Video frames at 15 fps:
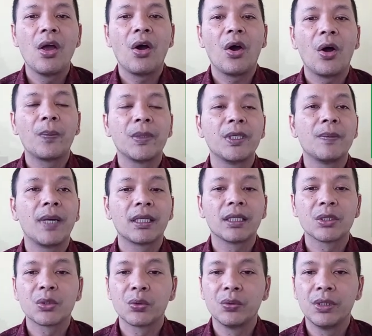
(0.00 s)
of the Mati
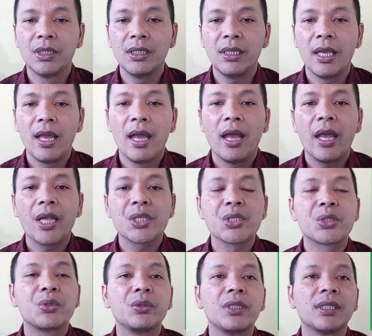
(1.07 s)
Sunyi as
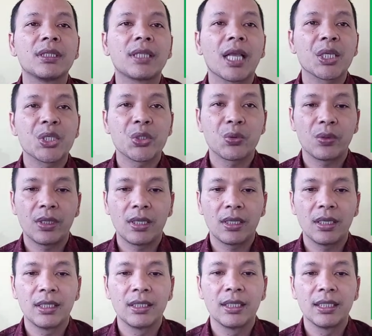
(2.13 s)
student textual
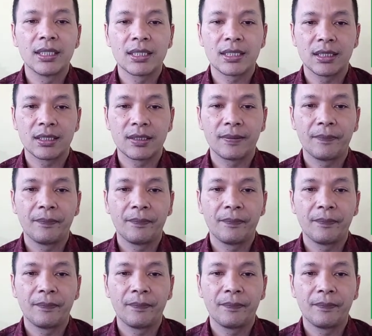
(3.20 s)
analysis.